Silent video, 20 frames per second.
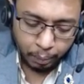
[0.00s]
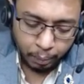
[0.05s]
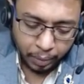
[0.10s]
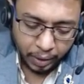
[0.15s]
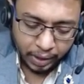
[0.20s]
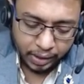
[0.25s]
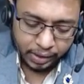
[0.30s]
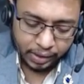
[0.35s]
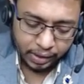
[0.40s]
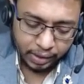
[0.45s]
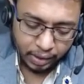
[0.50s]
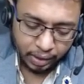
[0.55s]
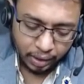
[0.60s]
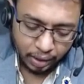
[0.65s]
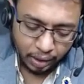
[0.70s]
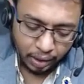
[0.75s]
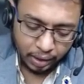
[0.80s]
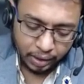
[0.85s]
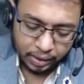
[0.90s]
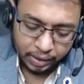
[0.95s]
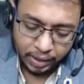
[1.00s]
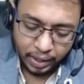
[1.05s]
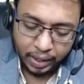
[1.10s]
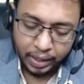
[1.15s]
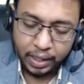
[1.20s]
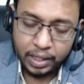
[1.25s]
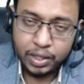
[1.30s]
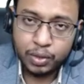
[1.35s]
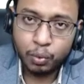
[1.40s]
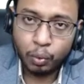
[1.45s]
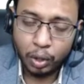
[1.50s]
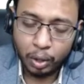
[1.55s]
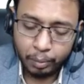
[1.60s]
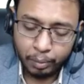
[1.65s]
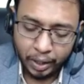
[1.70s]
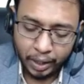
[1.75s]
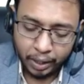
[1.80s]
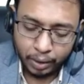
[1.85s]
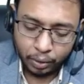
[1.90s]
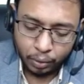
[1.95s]
plus z is 1
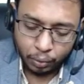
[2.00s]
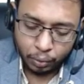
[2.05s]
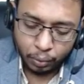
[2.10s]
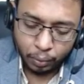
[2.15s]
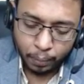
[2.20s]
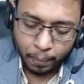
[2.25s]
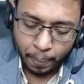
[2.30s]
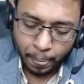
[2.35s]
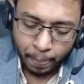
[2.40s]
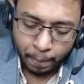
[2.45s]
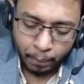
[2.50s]
by 2,